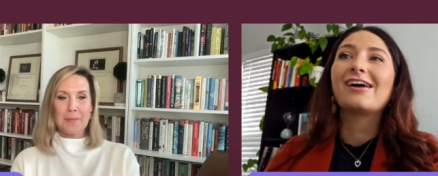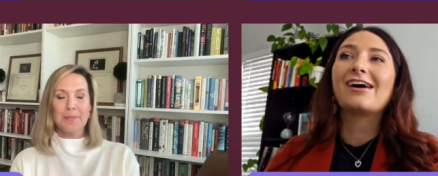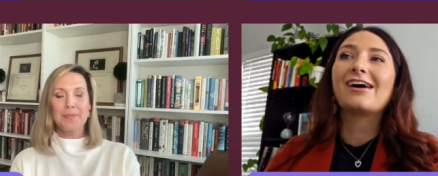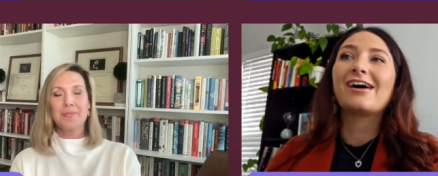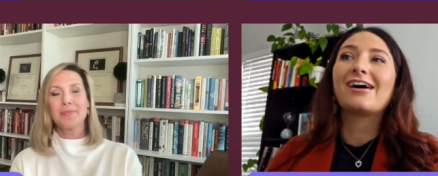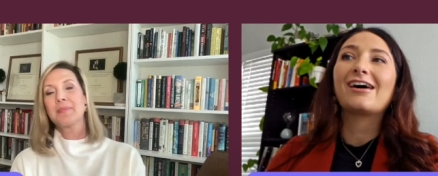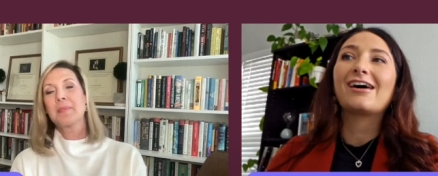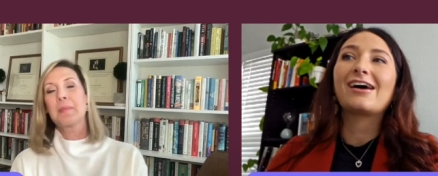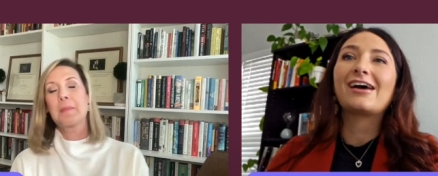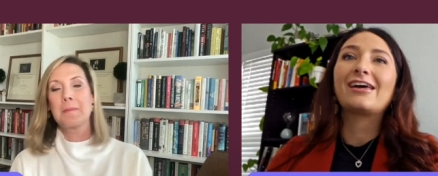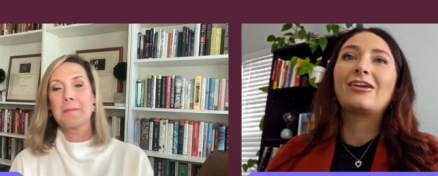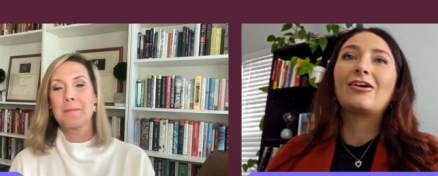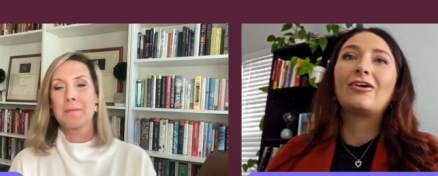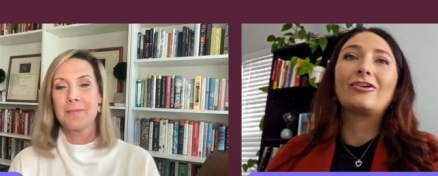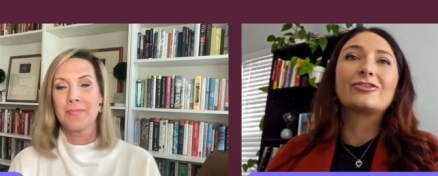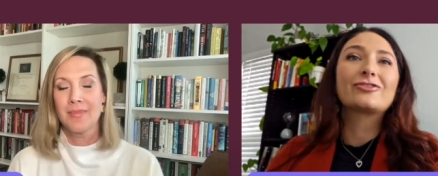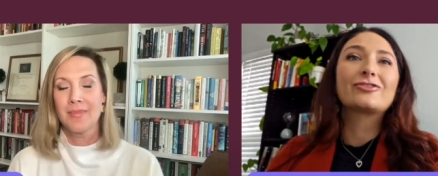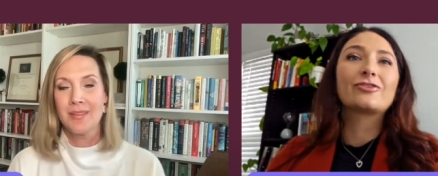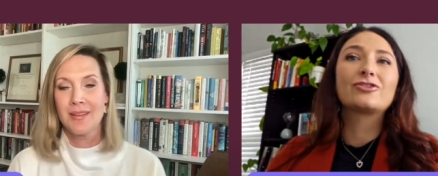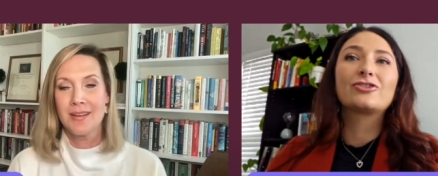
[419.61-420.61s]
Speaker 1: Uh, and
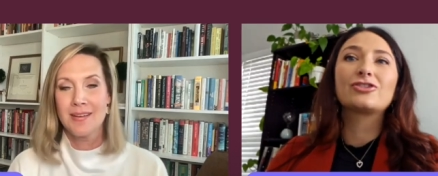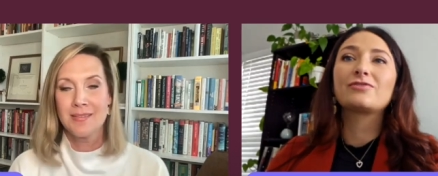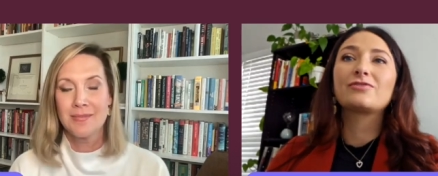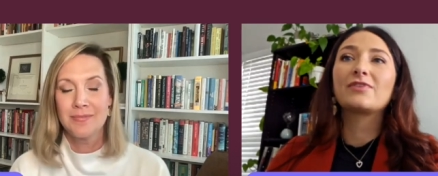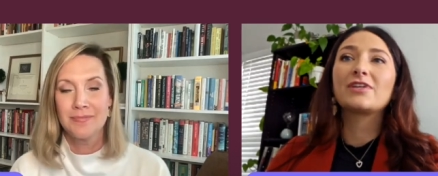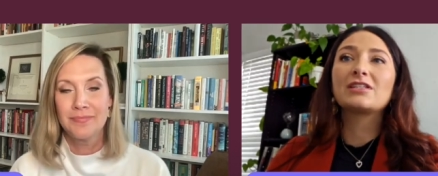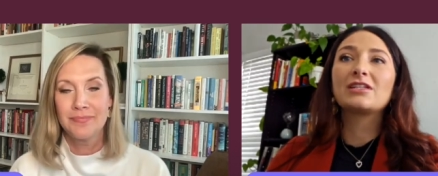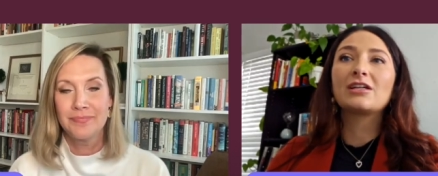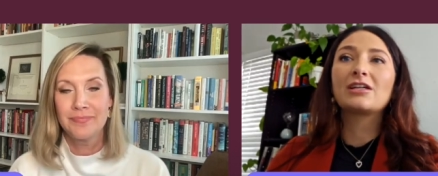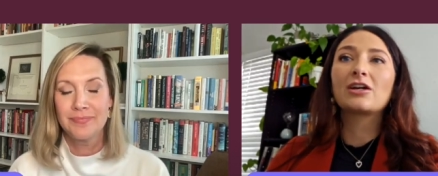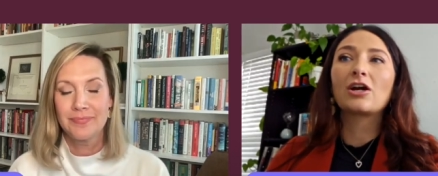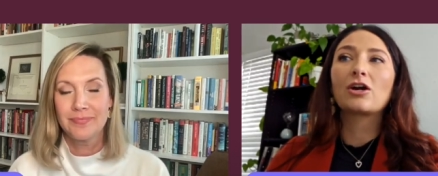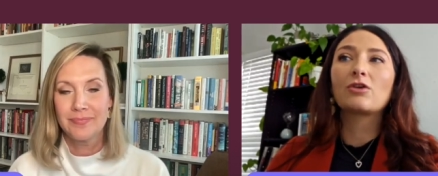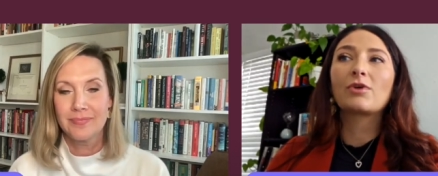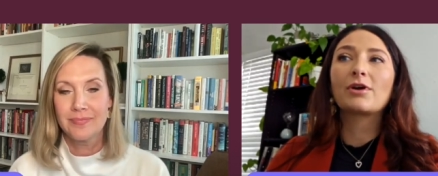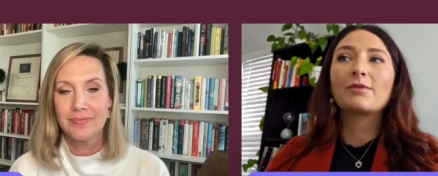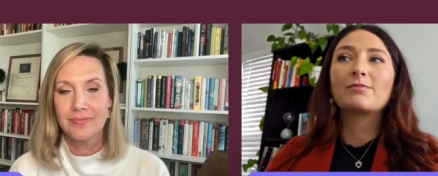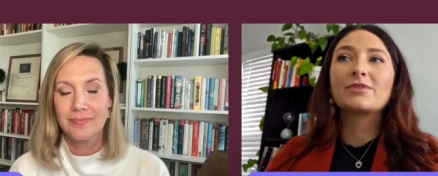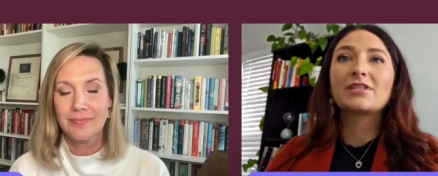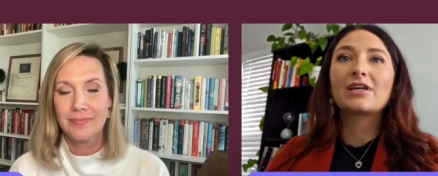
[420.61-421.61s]
also just visiting
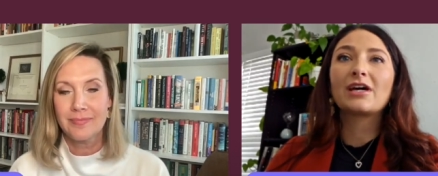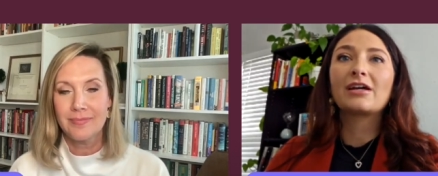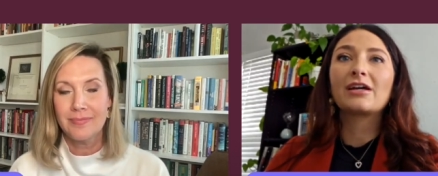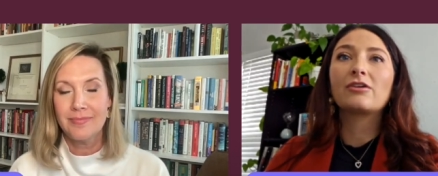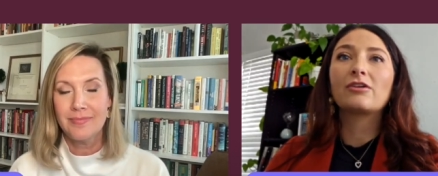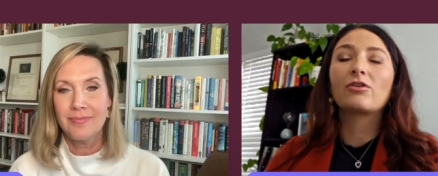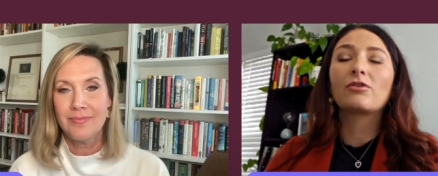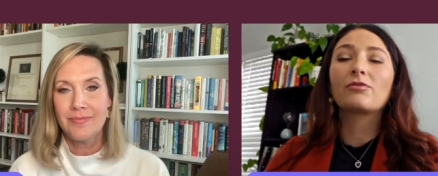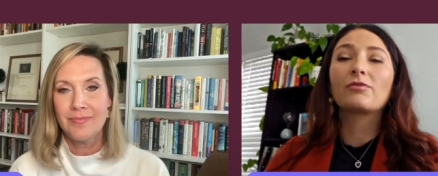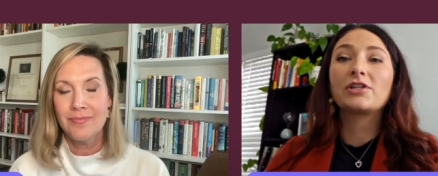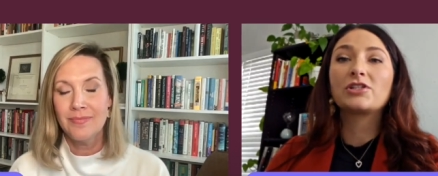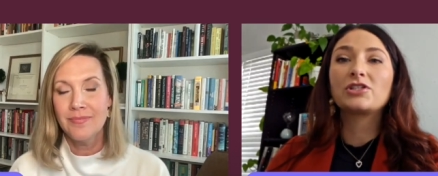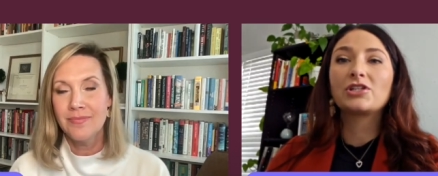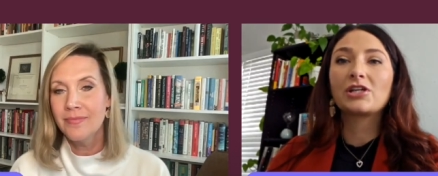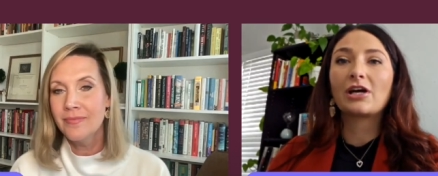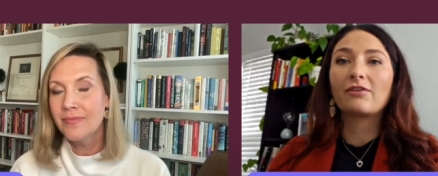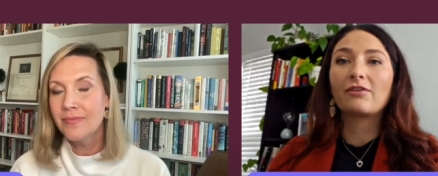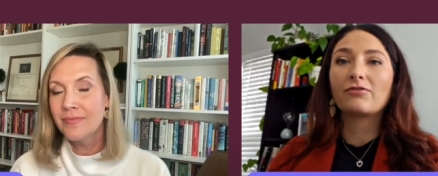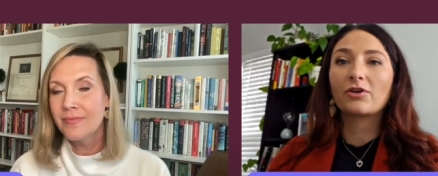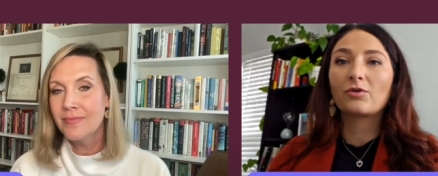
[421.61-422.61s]
our website or
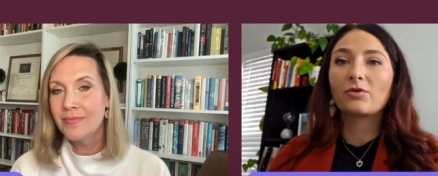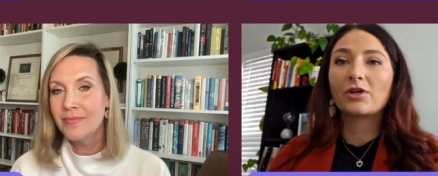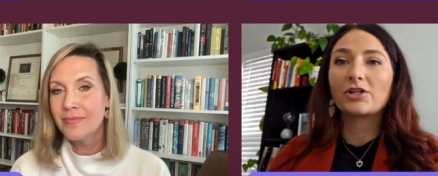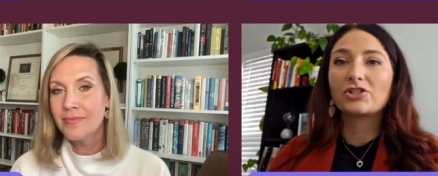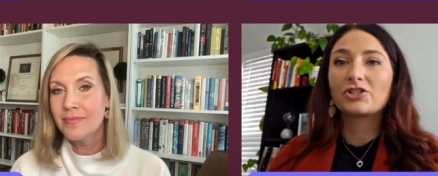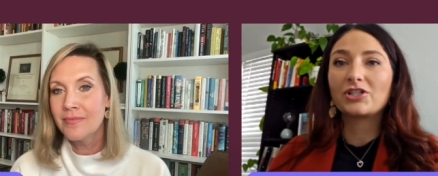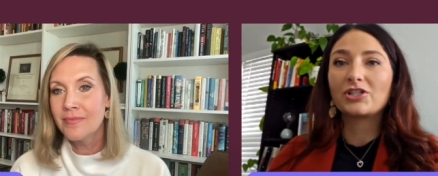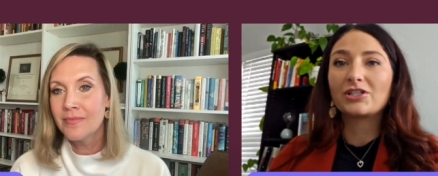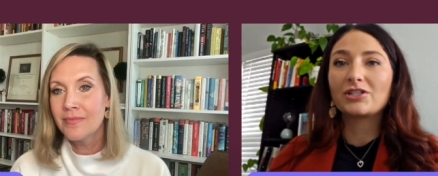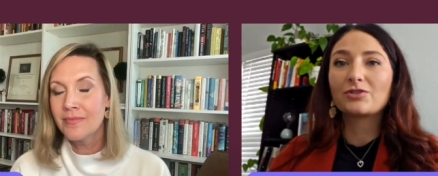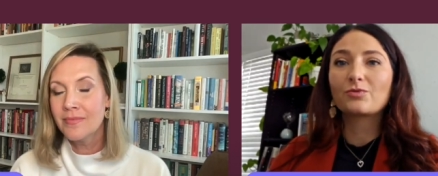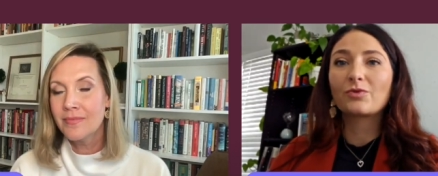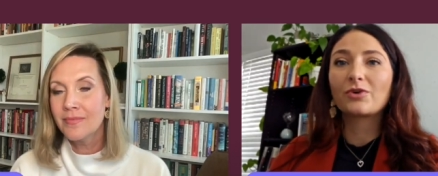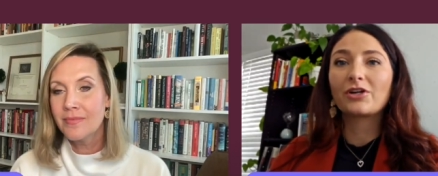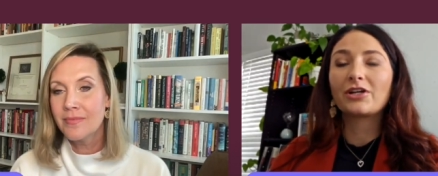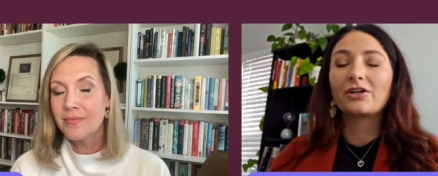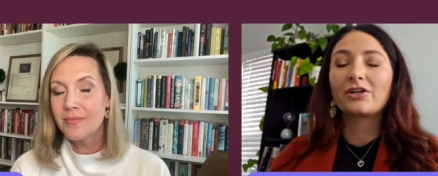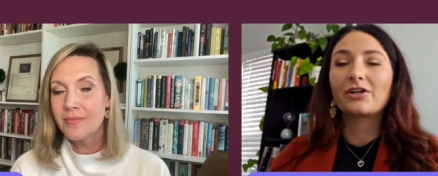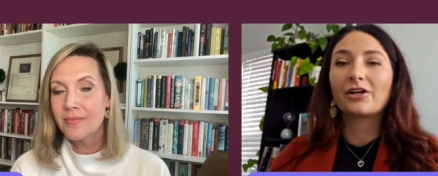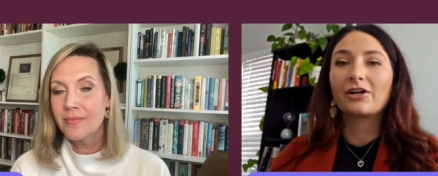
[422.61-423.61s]
reaching out for questions.
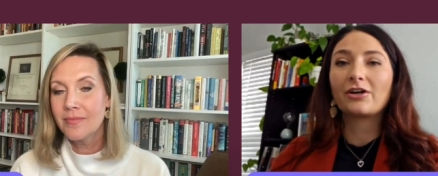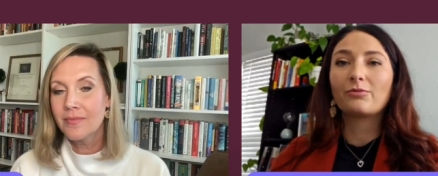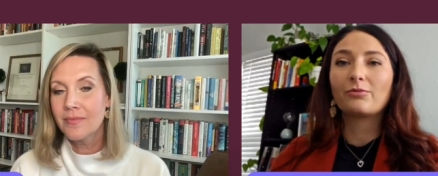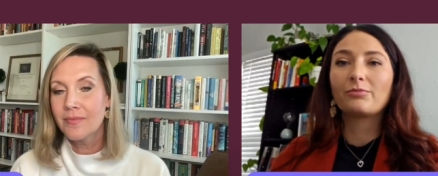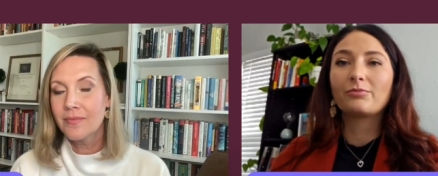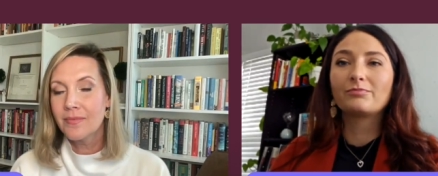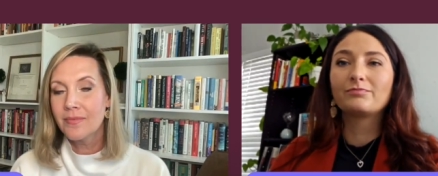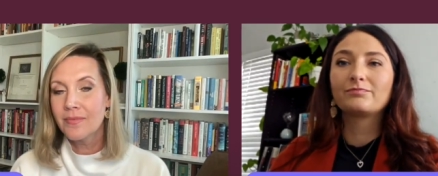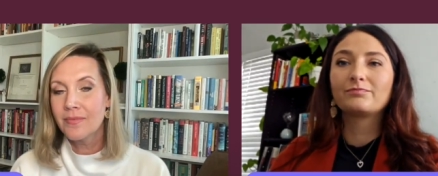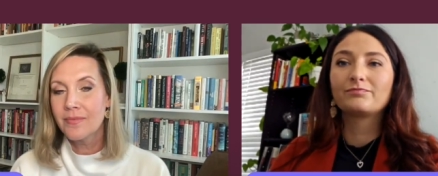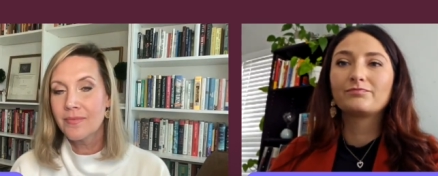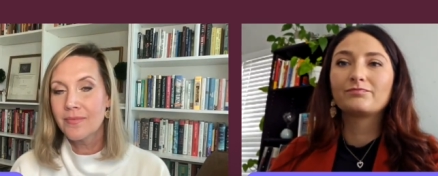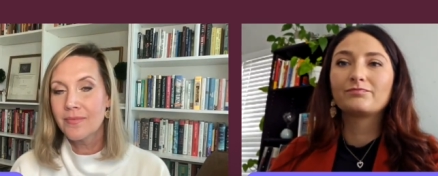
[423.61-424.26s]
We're here to help.